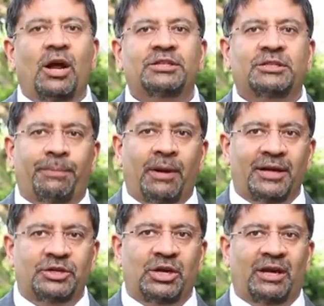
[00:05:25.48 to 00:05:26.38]
our
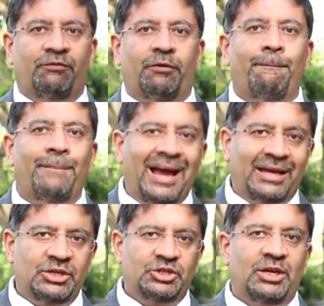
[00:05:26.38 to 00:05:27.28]
supply chain, from
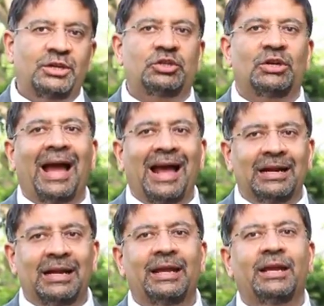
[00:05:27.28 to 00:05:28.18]
packaging to
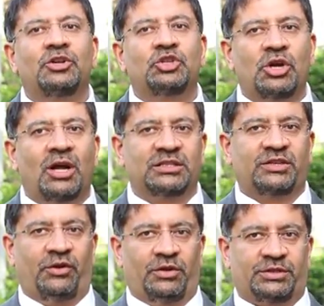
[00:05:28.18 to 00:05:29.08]
handling and
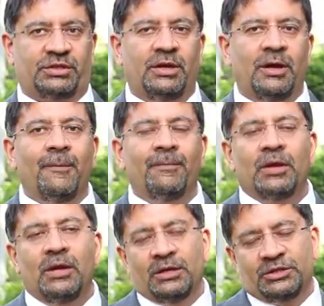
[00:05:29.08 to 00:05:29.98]
transfers,
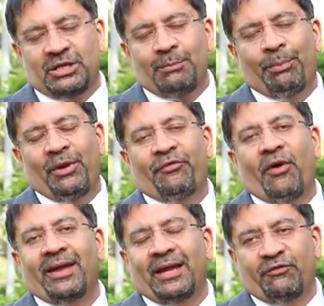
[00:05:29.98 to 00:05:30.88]

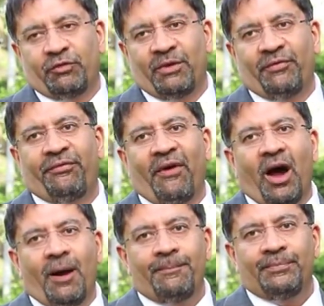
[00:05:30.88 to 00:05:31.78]
simplifying it from the
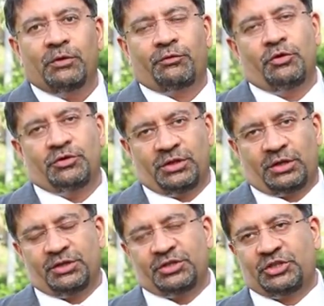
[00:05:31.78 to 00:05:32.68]
farm through to the
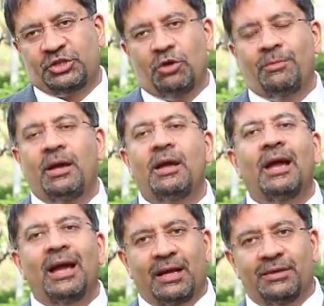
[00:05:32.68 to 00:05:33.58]
consumer
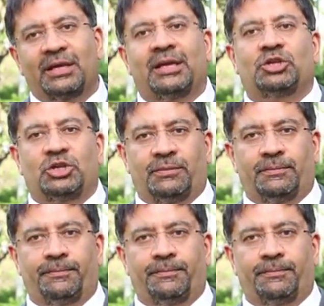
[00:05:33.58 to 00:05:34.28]
and the kitchen.